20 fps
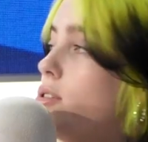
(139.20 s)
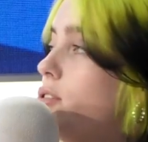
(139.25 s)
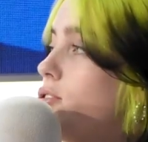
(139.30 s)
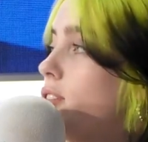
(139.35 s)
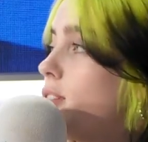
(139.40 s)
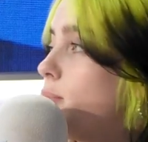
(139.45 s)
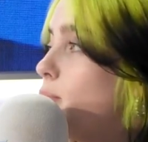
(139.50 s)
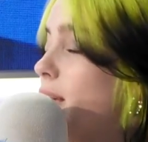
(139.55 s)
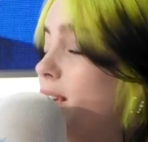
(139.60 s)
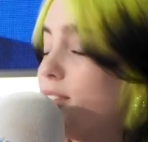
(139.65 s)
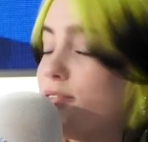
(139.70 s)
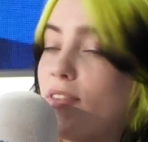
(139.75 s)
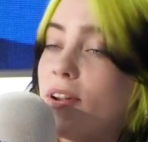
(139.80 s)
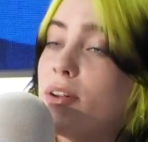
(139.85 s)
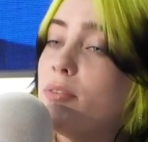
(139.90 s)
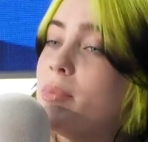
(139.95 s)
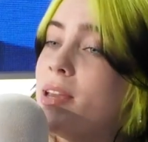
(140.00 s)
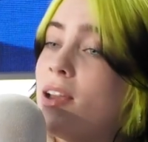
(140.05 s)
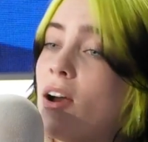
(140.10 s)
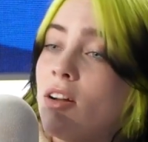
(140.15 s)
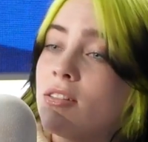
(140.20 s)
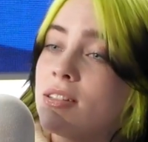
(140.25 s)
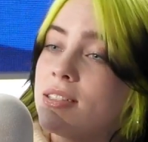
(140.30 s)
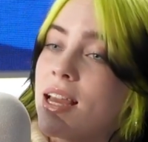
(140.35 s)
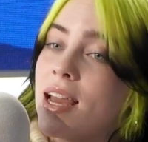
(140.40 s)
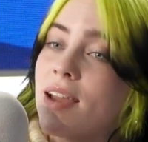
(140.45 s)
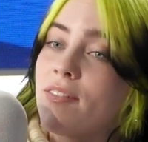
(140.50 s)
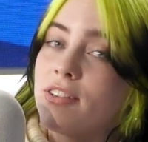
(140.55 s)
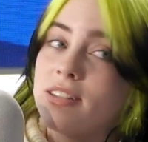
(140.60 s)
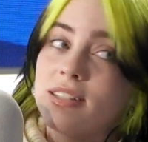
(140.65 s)
just makes fun of me all
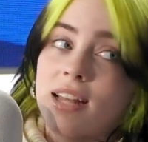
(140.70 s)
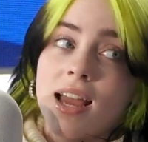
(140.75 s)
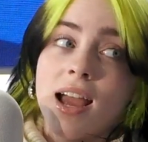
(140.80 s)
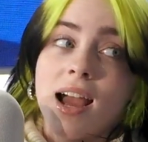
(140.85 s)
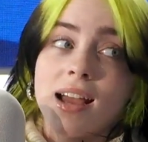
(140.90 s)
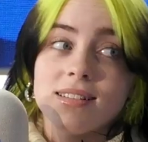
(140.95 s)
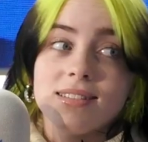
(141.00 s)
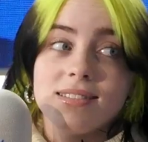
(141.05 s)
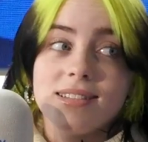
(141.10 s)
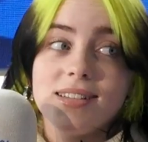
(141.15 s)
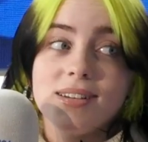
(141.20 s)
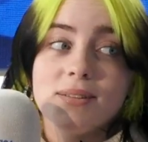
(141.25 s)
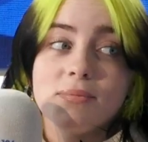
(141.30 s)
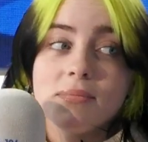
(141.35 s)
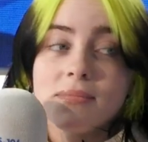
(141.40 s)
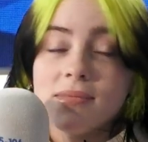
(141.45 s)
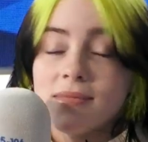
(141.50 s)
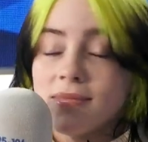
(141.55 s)
day, every day I see him.